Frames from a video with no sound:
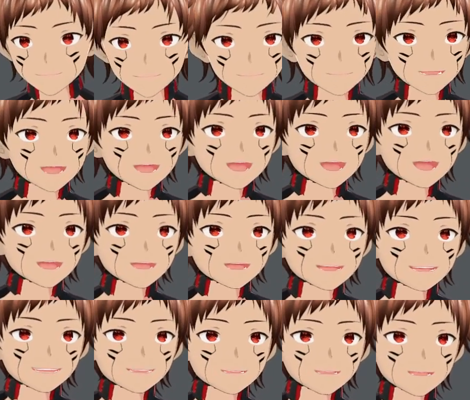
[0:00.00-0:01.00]
I
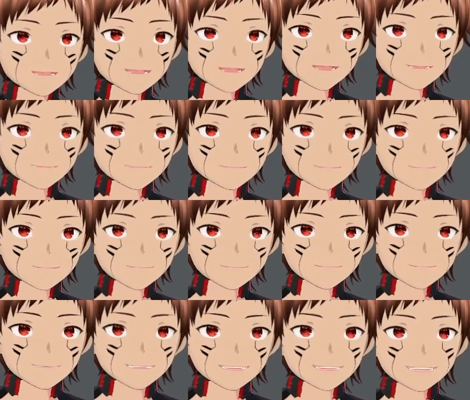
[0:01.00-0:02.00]
can't really
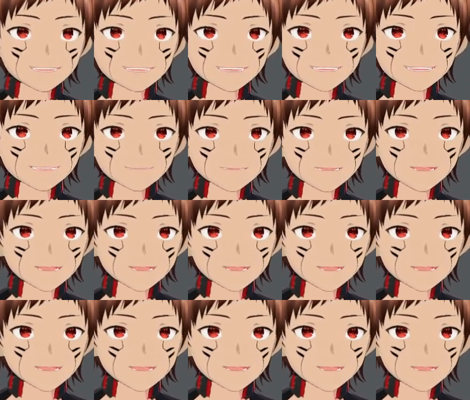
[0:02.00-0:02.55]
say.